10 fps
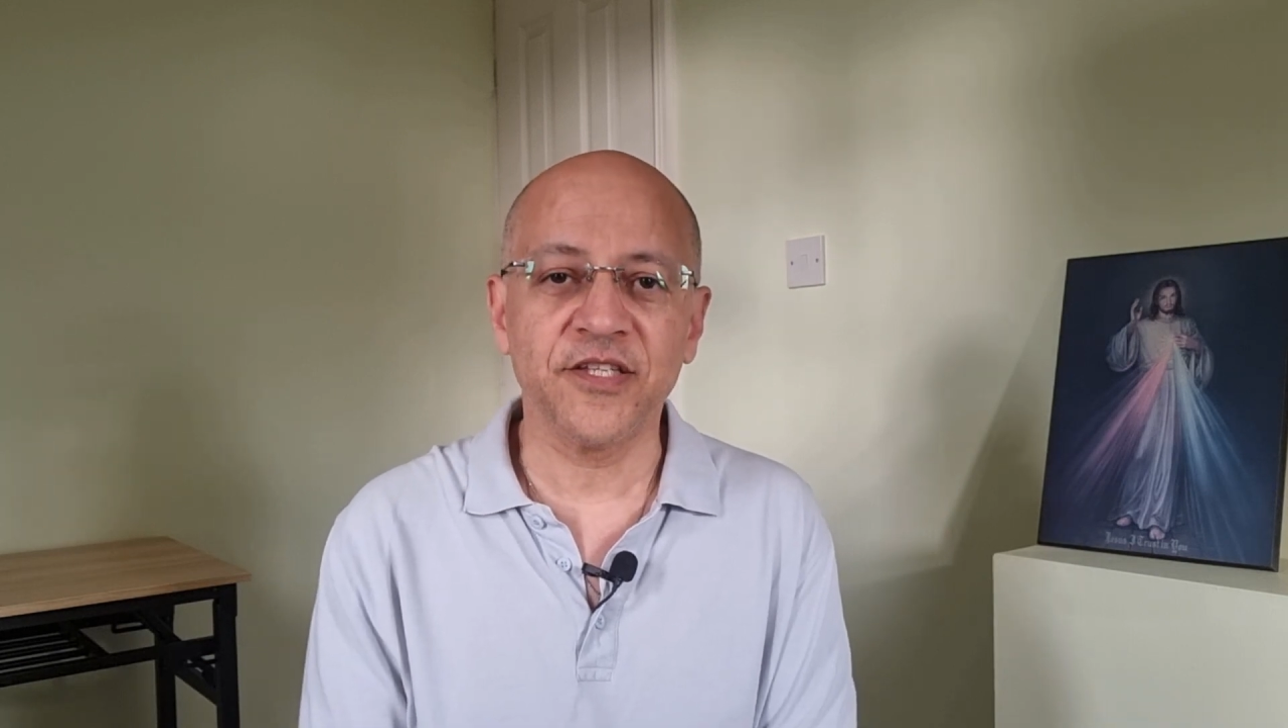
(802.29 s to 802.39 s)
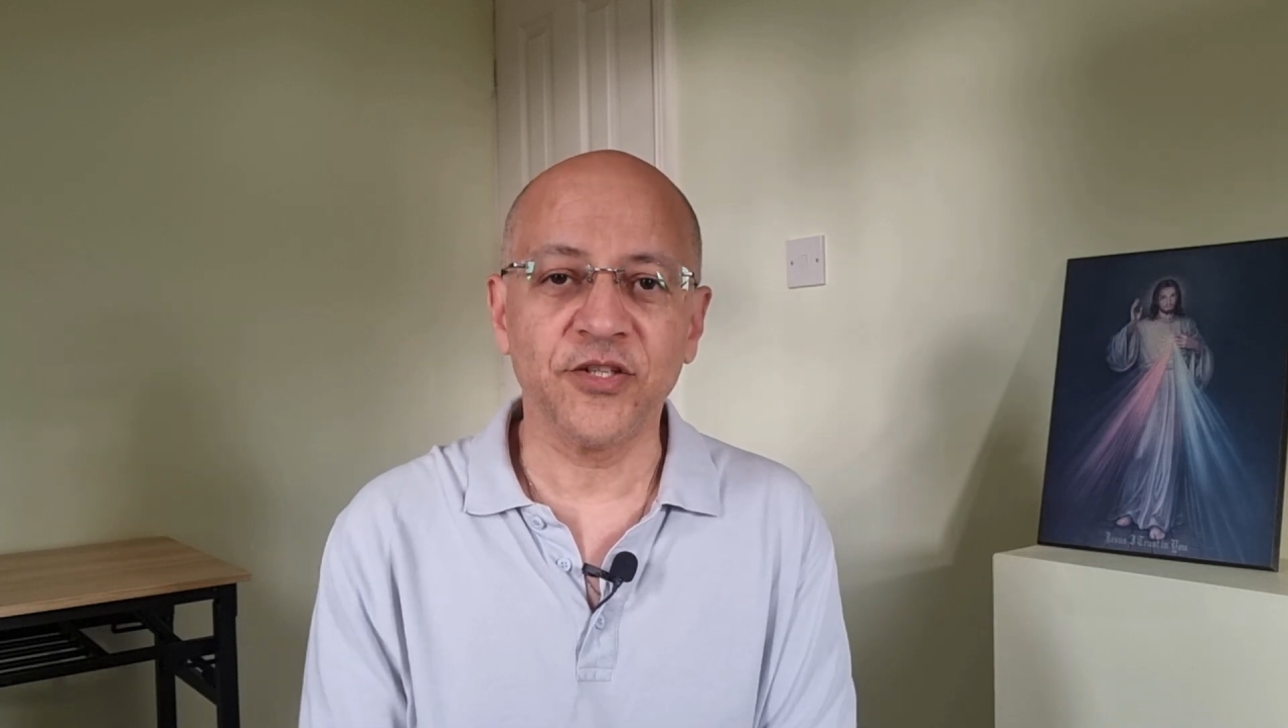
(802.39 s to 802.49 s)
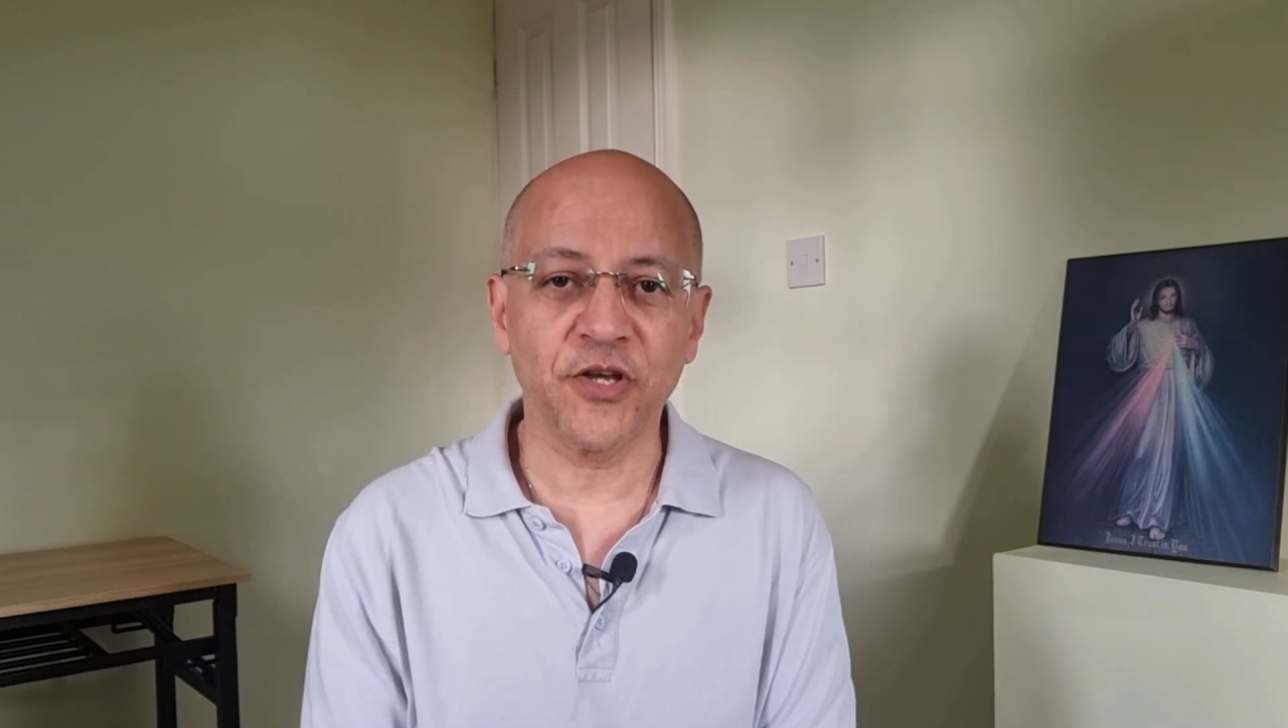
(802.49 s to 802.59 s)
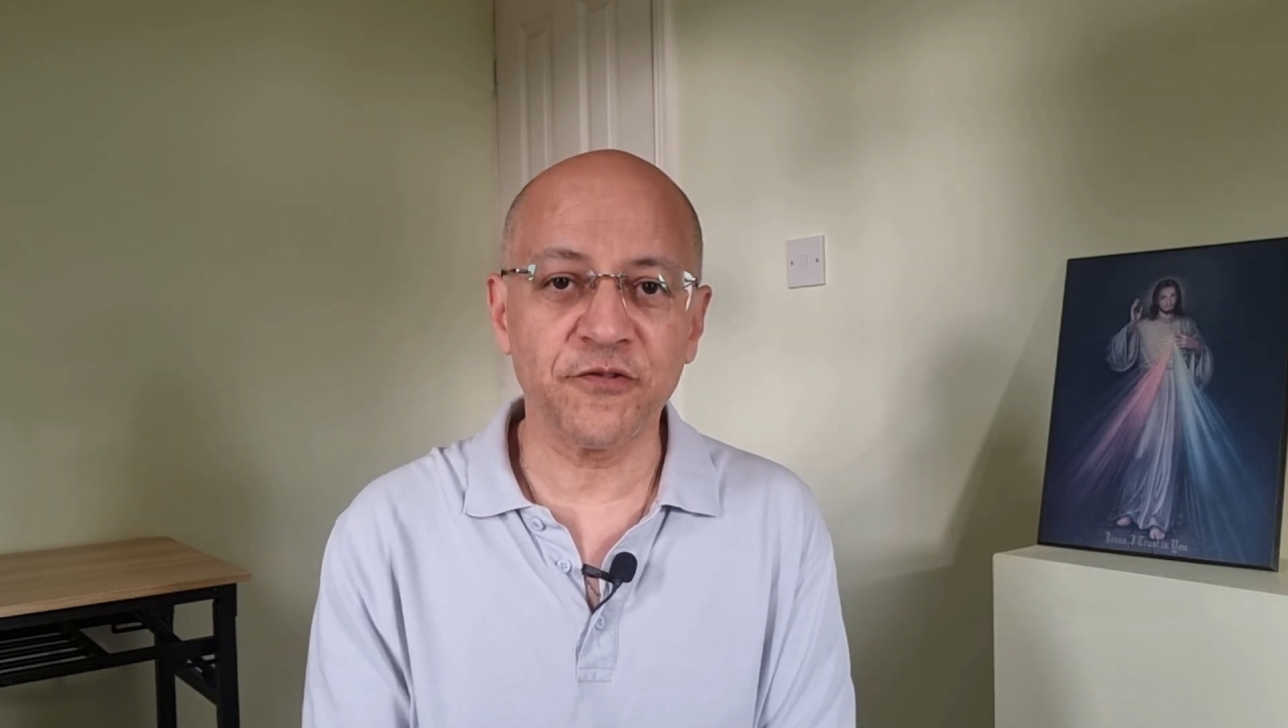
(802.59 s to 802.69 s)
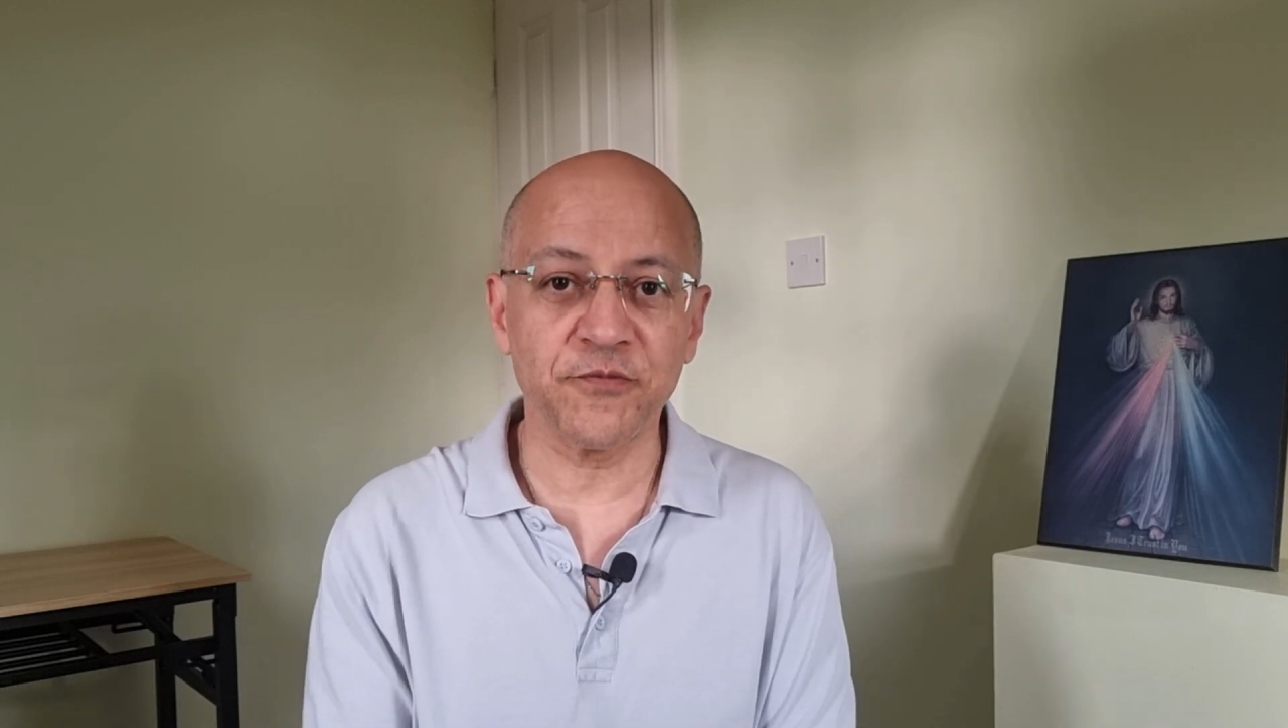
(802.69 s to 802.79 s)

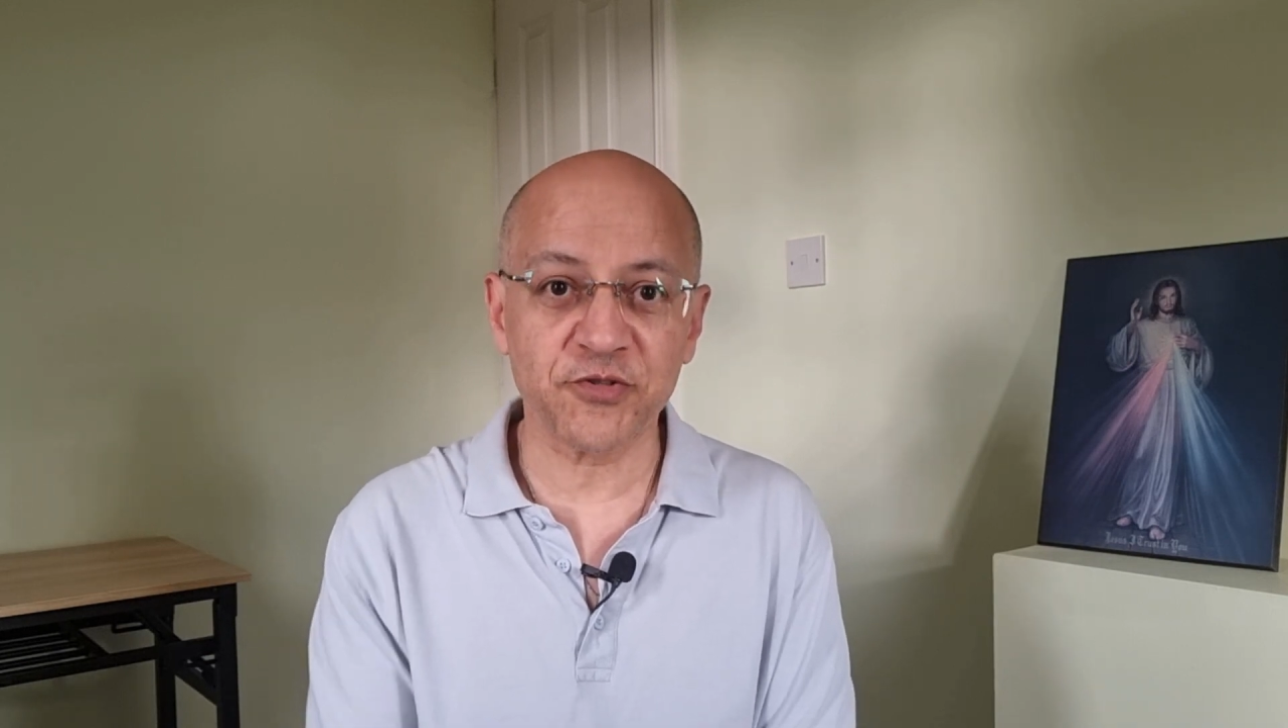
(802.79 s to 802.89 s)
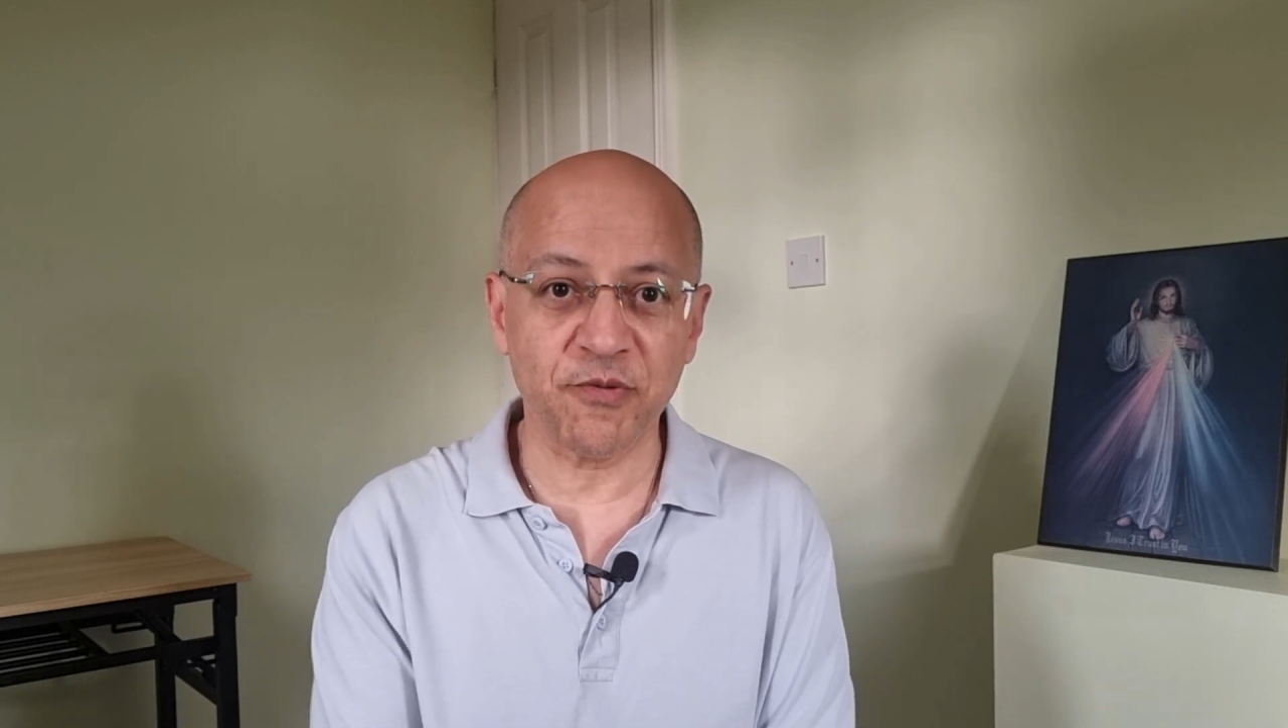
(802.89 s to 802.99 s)
You'll know from